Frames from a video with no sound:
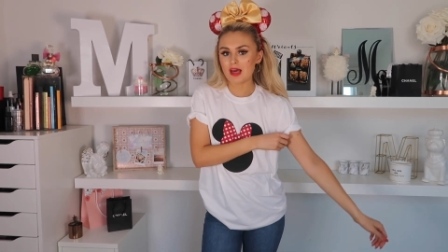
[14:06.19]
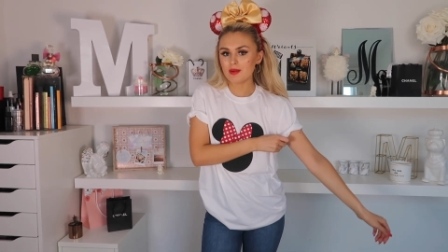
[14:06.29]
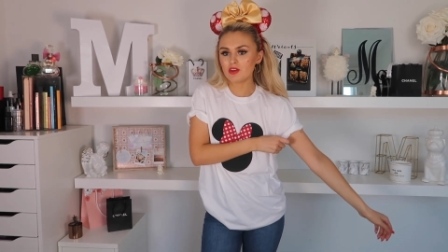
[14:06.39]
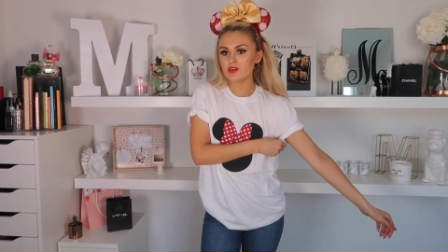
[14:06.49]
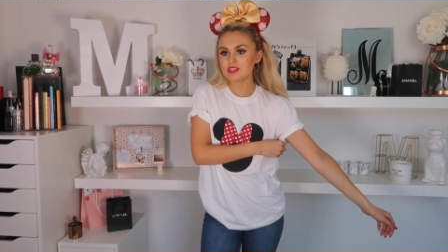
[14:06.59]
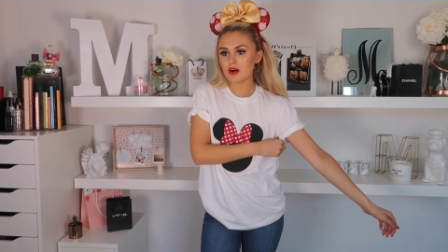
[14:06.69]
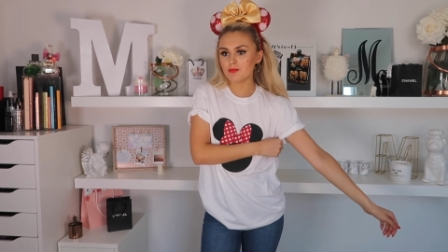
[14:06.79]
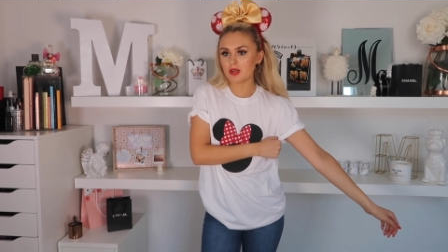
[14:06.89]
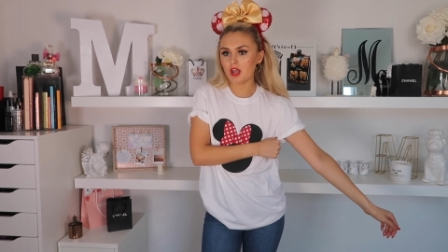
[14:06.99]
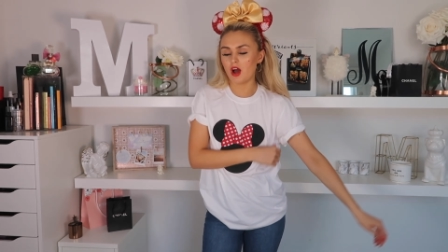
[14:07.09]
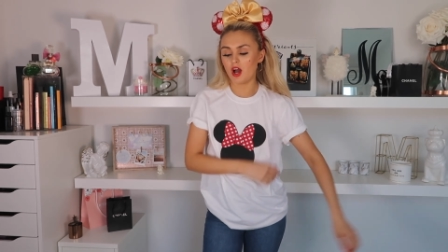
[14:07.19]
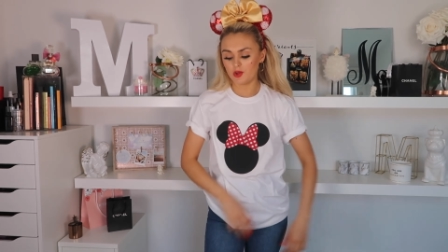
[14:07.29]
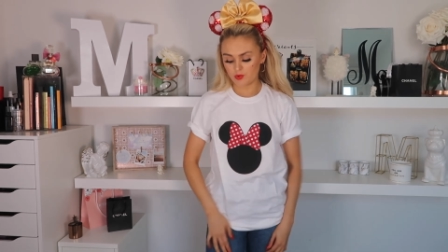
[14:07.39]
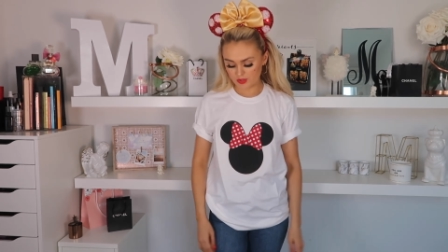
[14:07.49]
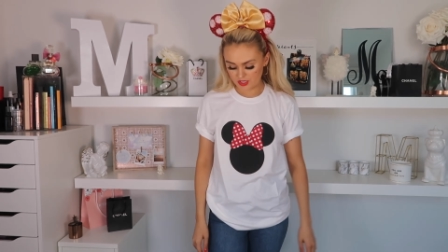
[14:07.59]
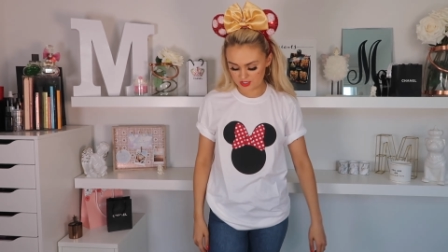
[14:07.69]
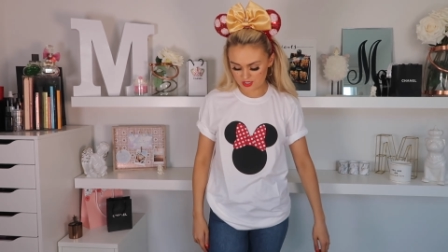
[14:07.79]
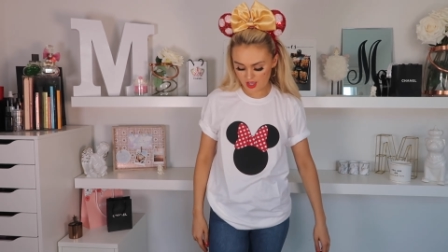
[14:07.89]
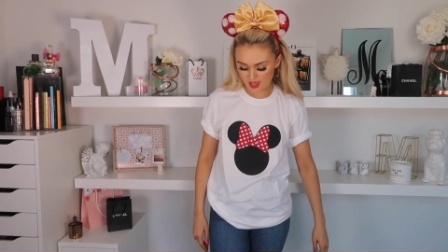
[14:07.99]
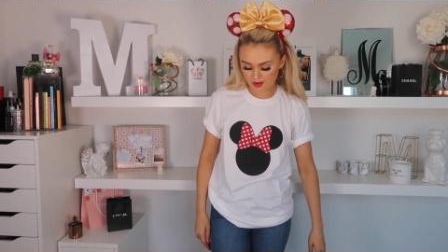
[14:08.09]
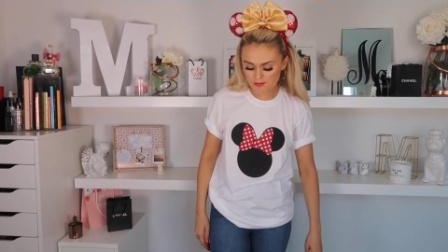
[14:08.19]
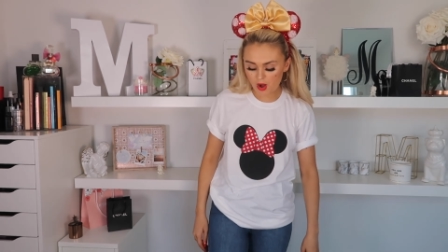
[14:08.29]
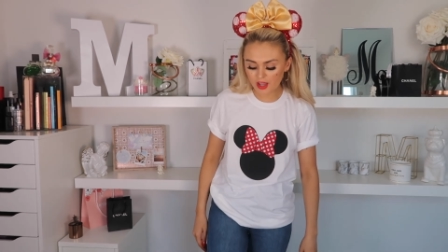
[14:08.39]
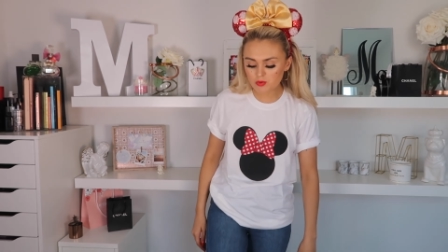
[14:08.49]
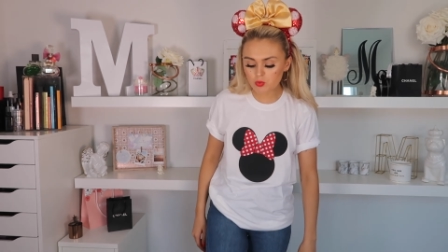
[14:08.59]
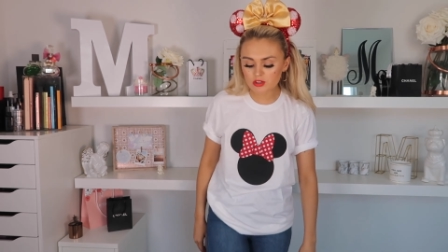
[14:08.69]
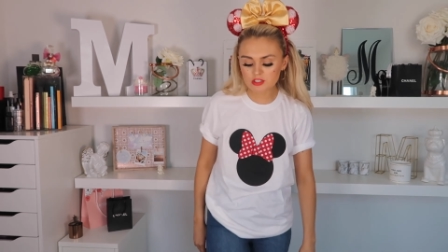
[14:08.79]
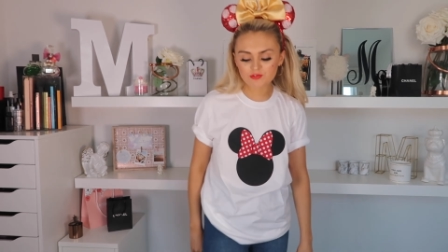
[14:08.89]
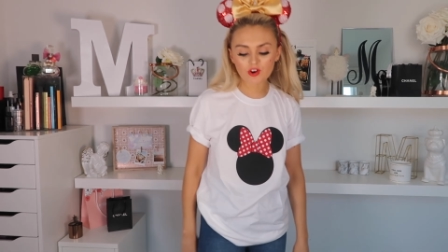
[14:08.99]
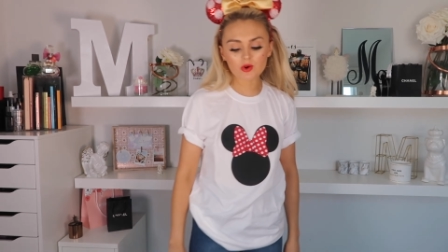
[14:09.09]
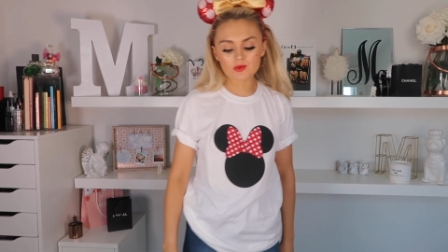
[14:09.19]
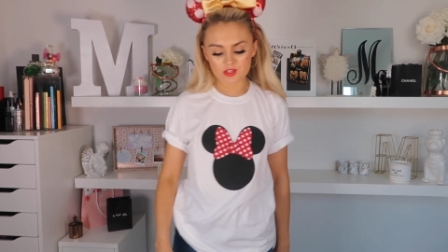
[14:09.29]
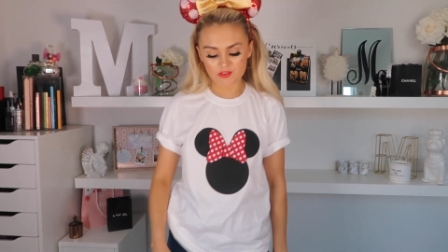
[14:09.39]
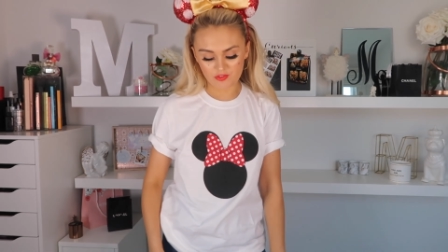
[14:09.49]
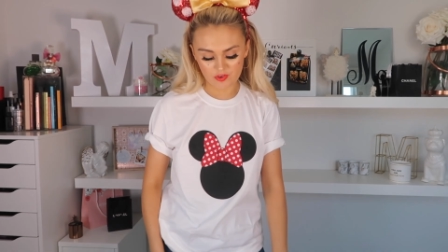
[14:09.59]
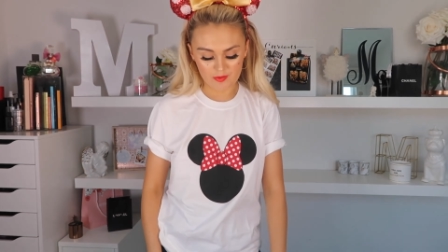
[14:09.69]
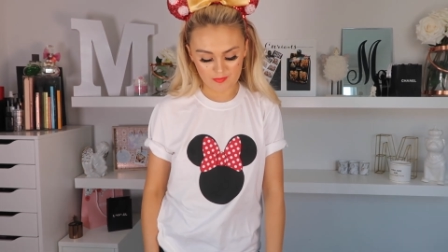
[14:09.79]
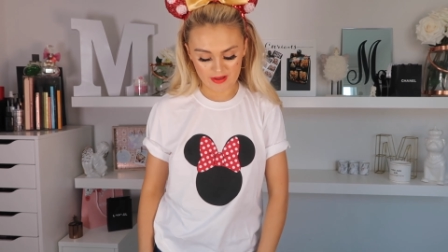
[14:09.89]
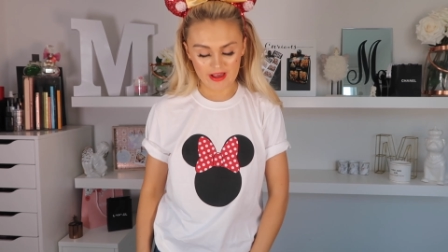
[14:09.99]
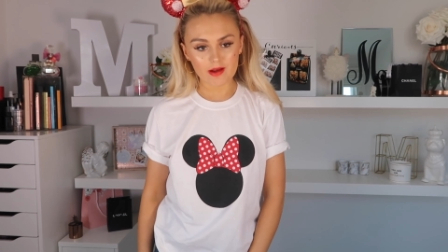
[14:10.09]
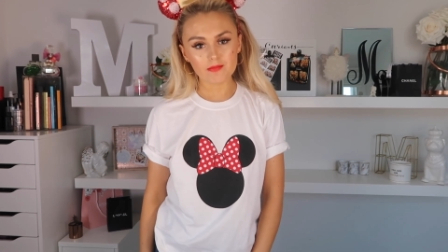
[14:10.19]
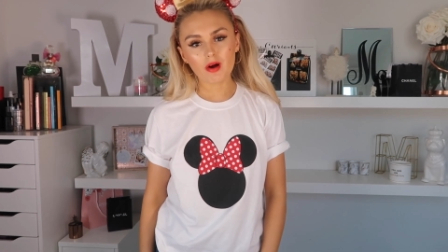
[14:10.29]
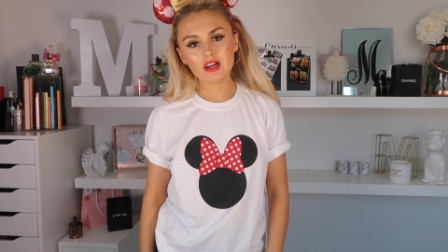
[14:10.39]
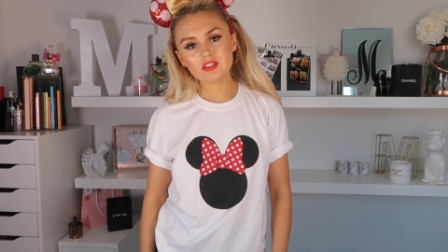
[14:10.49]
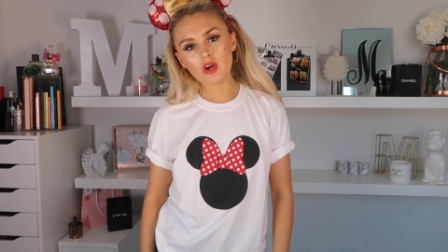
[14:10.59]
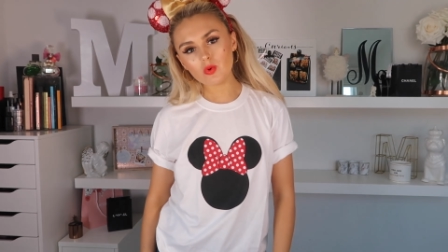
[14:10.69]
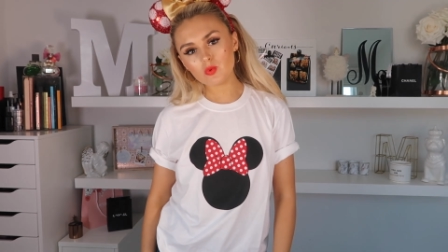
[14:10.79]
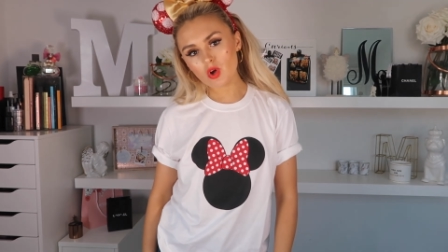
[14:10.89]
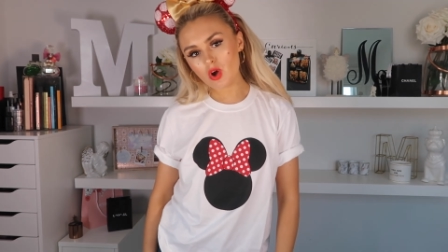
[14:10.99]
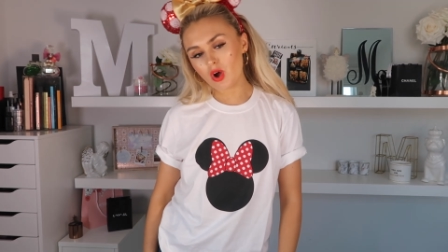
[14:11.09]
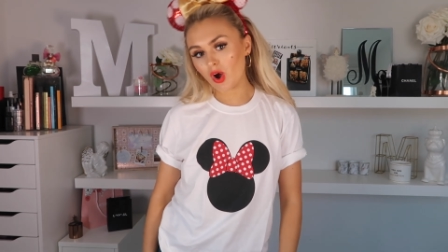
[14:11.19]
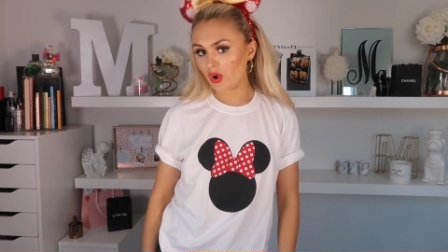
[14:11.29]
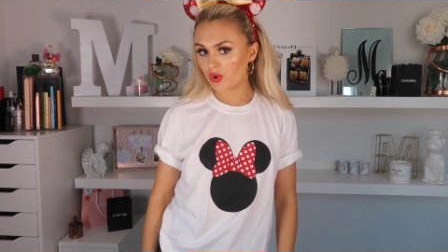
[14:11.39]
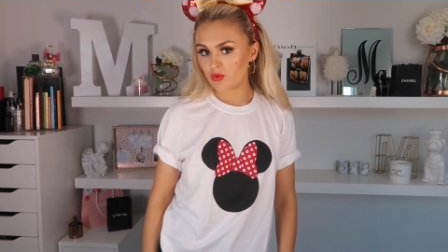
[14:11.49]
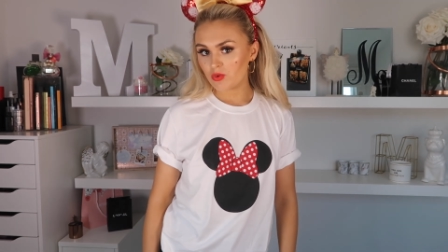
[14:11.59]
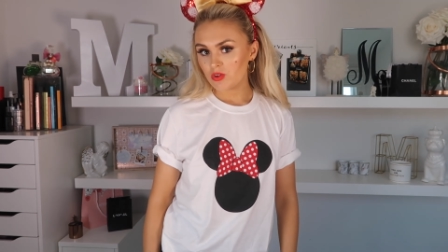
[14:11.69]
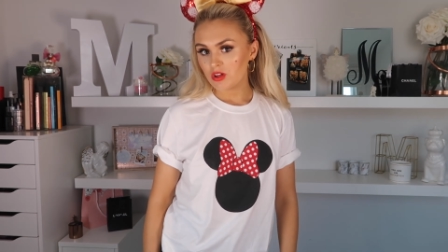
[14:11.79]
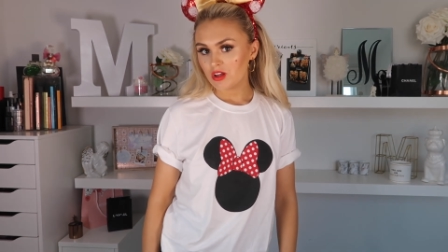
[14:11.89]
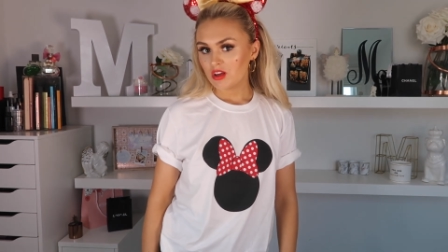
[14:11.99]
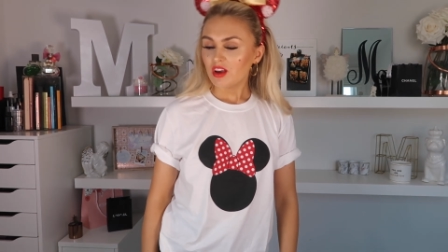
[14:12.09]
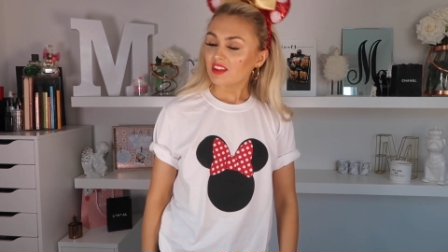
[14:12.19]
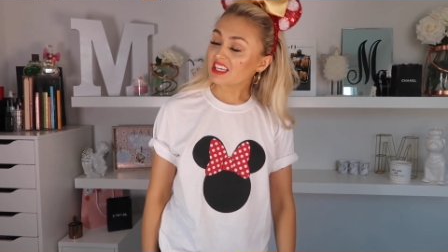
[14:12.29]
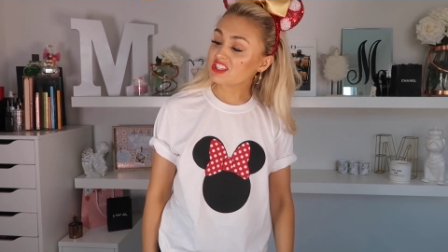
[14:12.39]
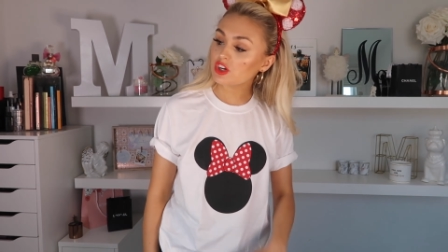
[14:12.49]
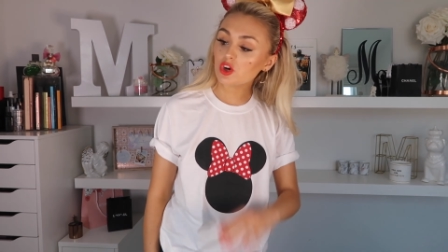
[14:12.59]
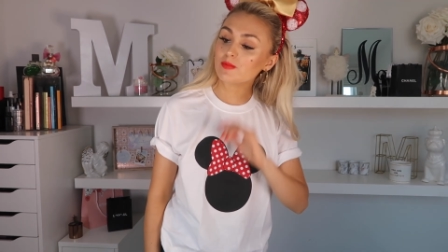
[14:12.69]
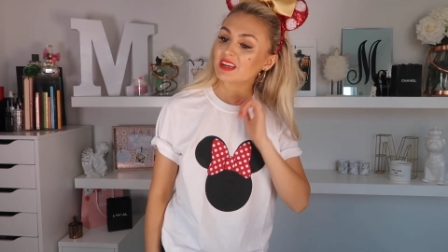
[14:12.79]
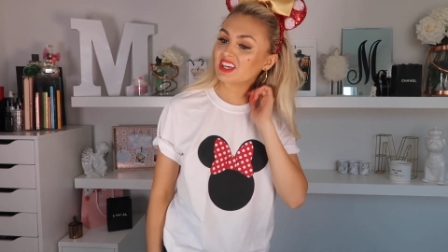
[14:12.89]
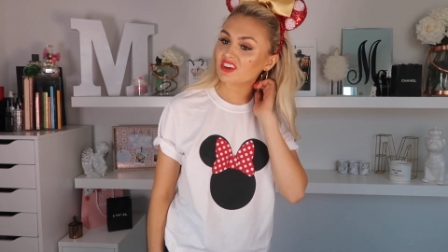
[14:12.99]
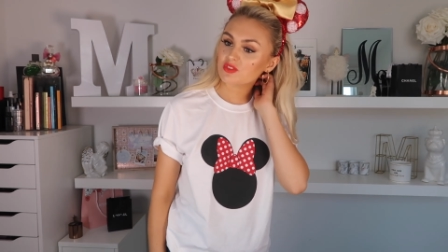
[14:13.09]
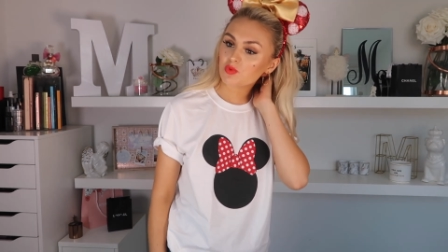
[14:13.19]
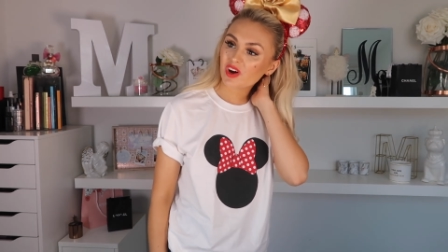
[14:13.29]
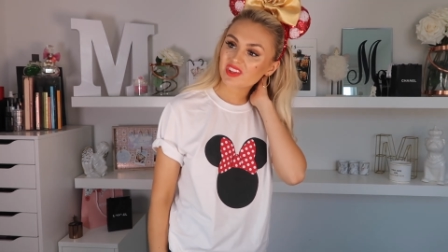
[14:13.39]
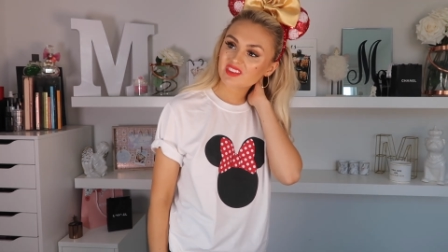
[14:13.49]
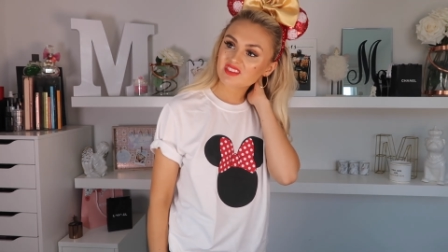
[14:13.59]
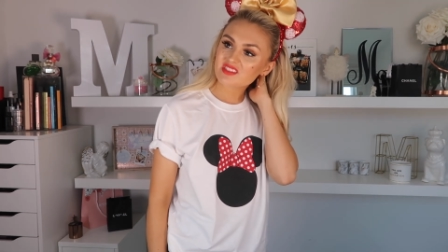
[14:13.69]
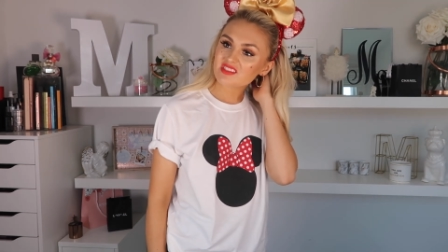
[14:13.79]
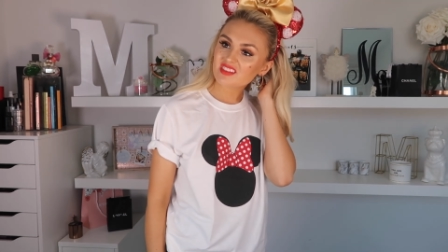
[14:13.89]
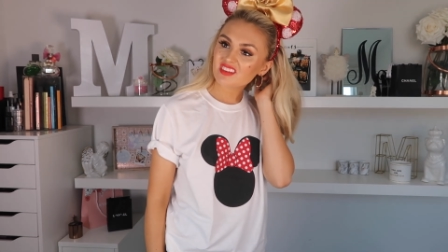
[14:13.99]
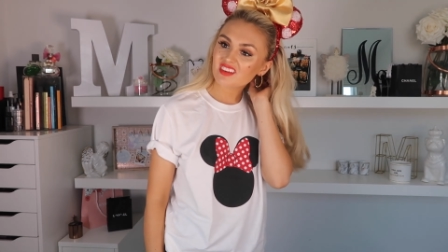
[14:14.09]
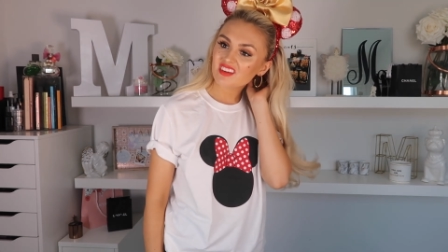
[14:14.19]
Let me know down below, because mine was Frozen for a bit, but I don't know. There's too many good ones.